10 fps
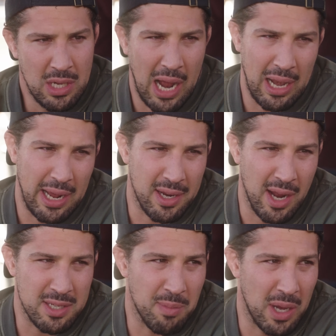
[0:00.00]
I like a
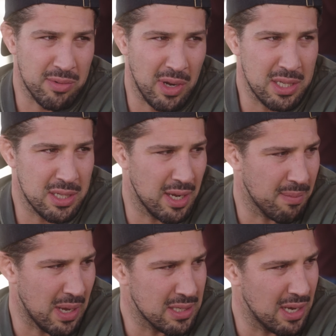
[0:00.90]
nice mozzarella stick
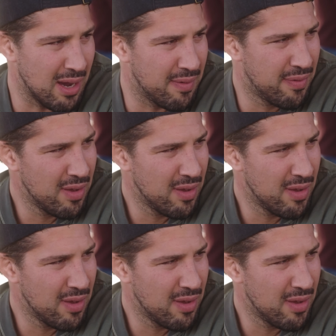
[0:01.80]
myself.